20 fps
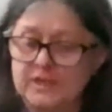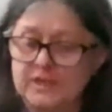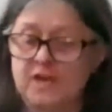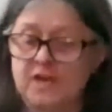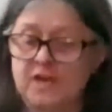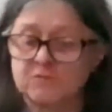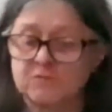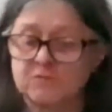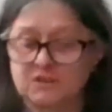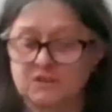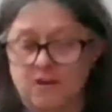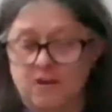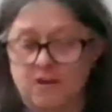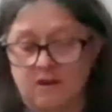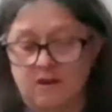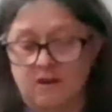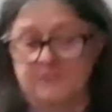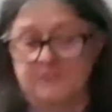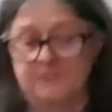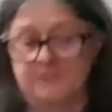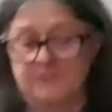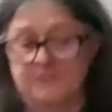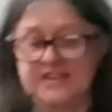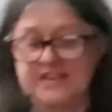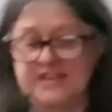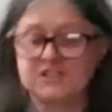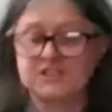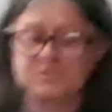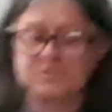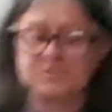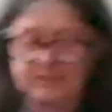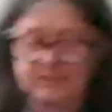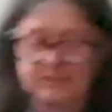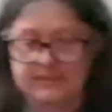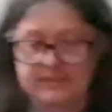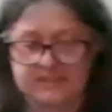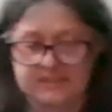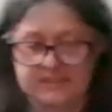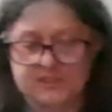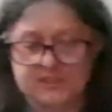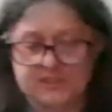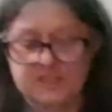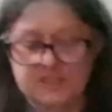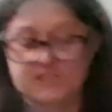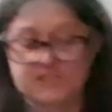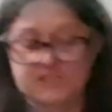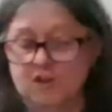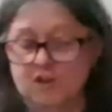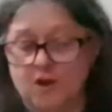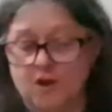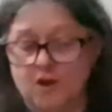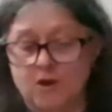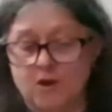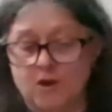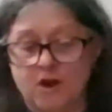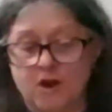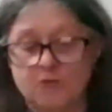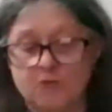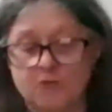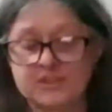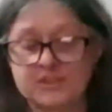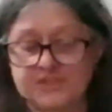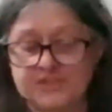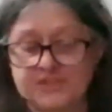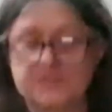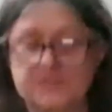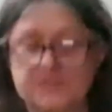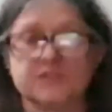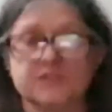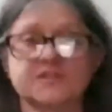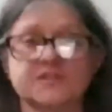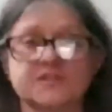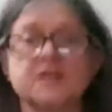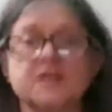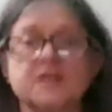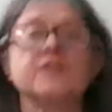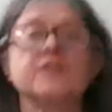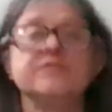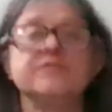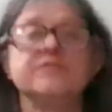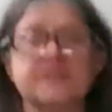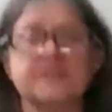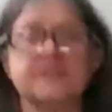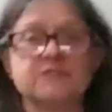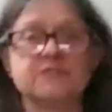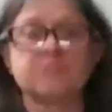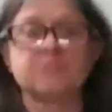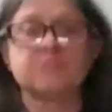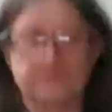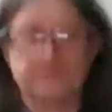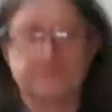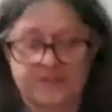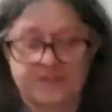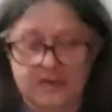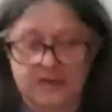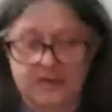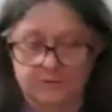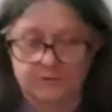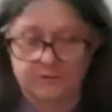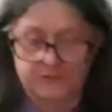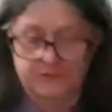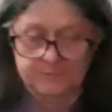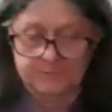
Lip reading: I recall that experience, it always feels very profound.